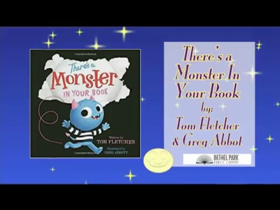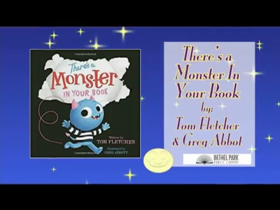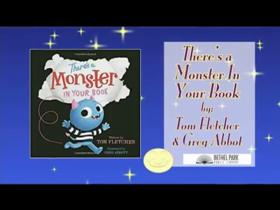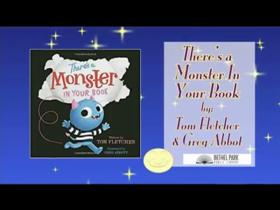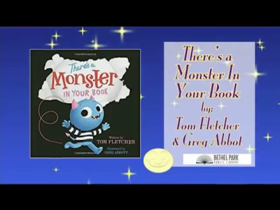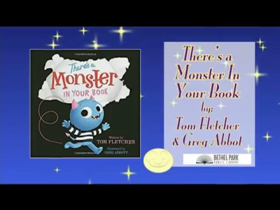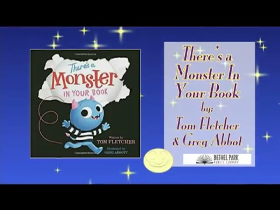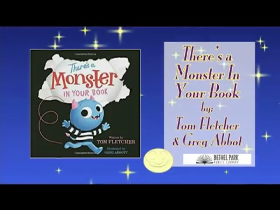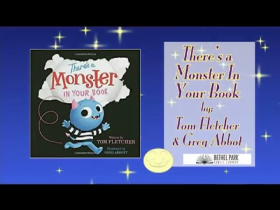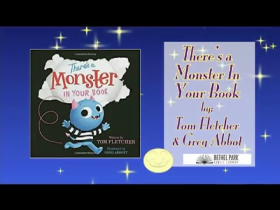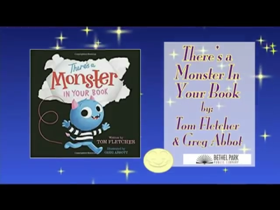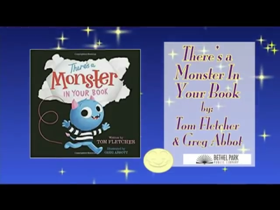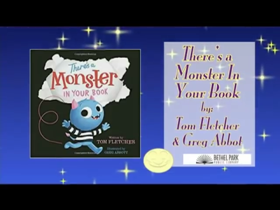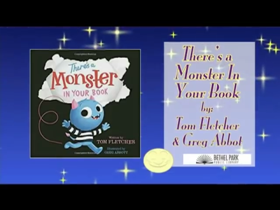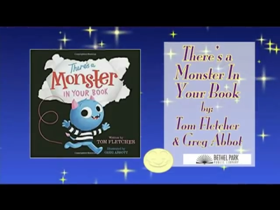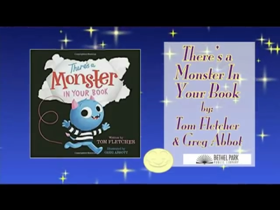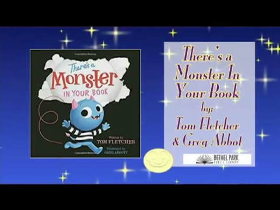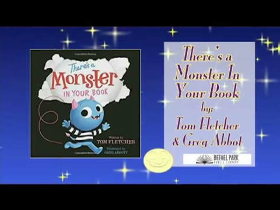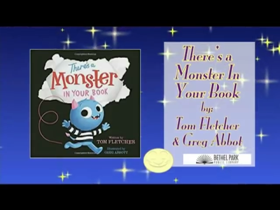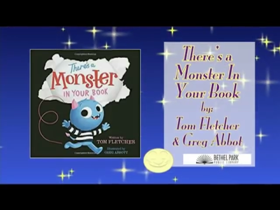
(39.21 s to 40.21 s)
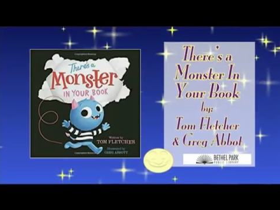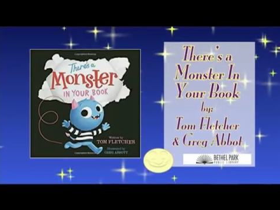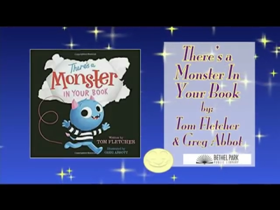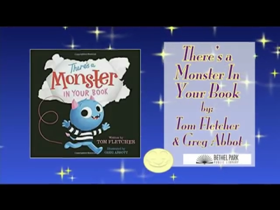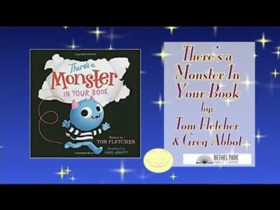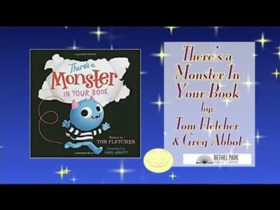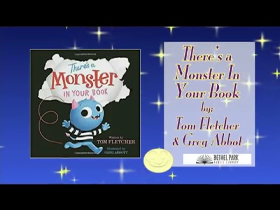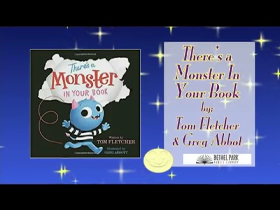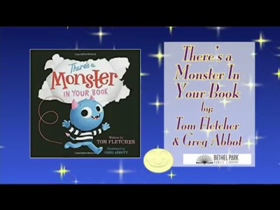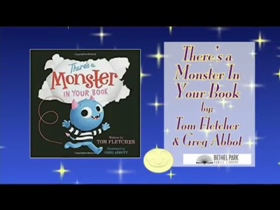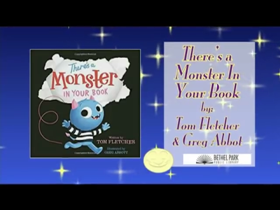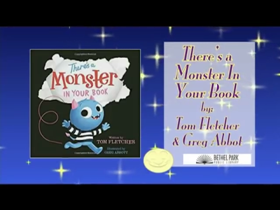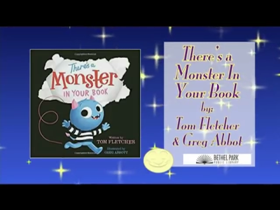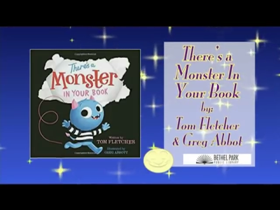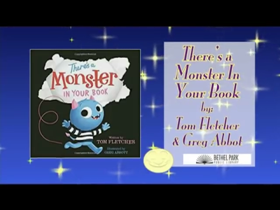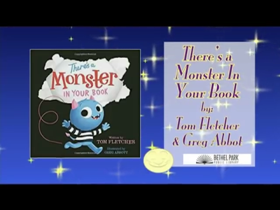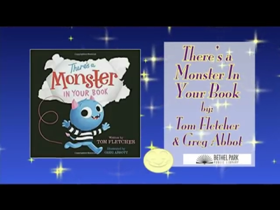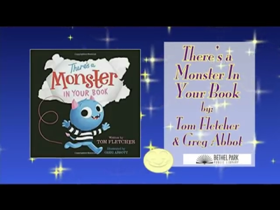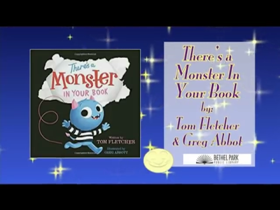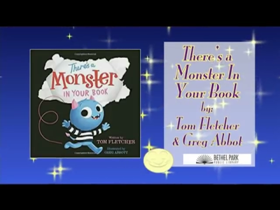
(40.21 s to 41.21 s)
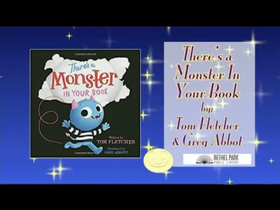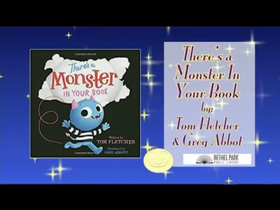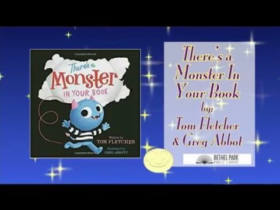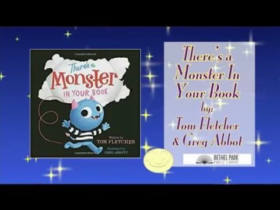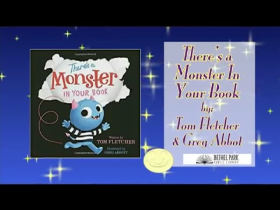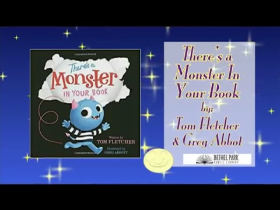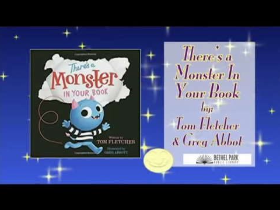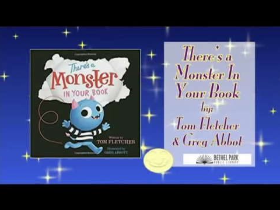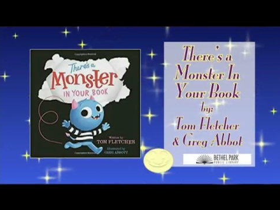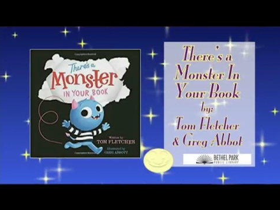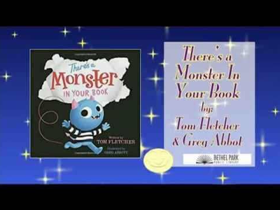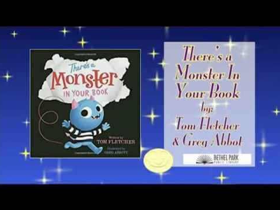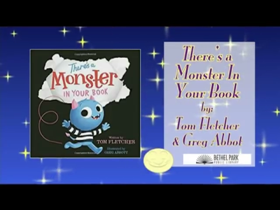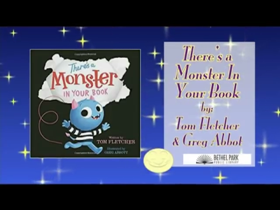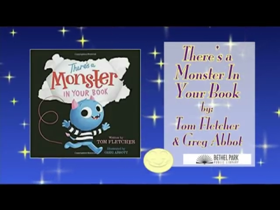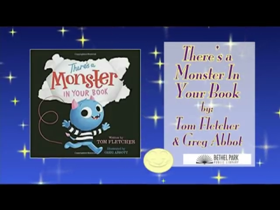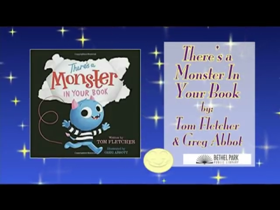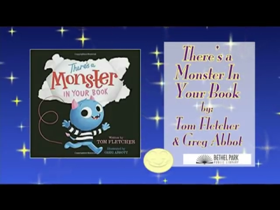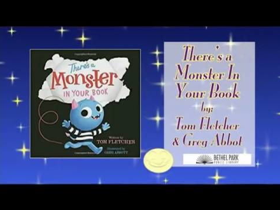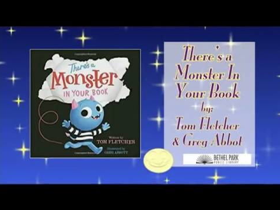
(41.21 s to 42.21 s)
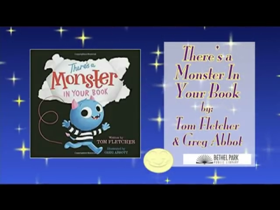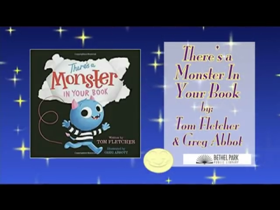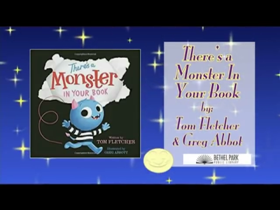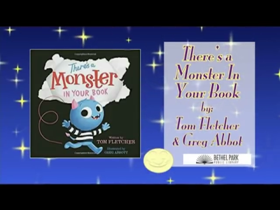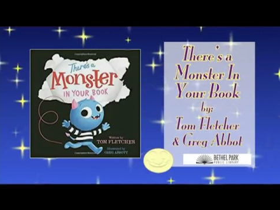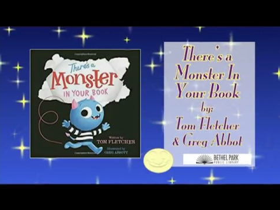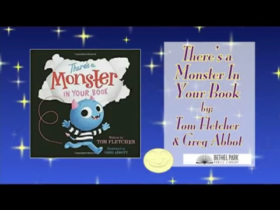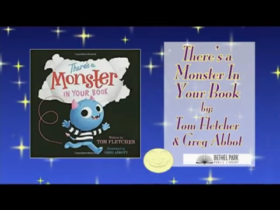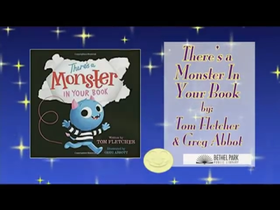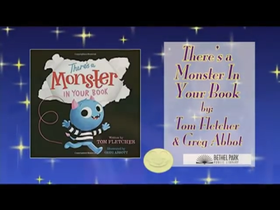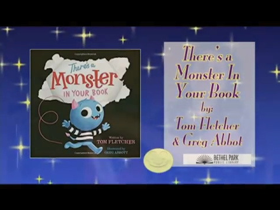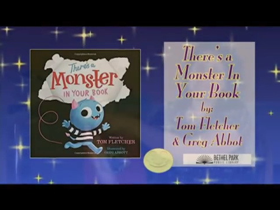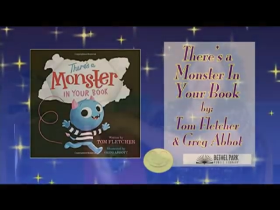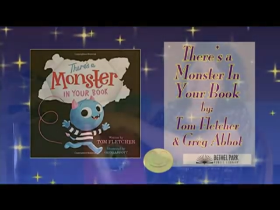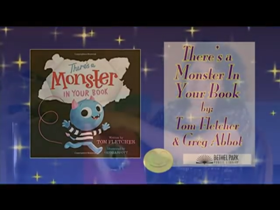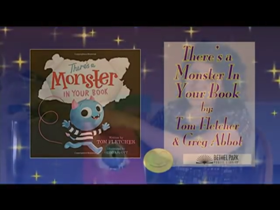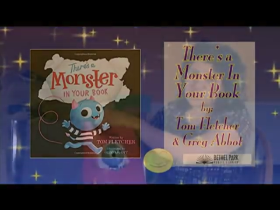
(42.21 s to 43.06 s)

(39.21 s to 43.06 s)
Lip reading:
(no speaker visible)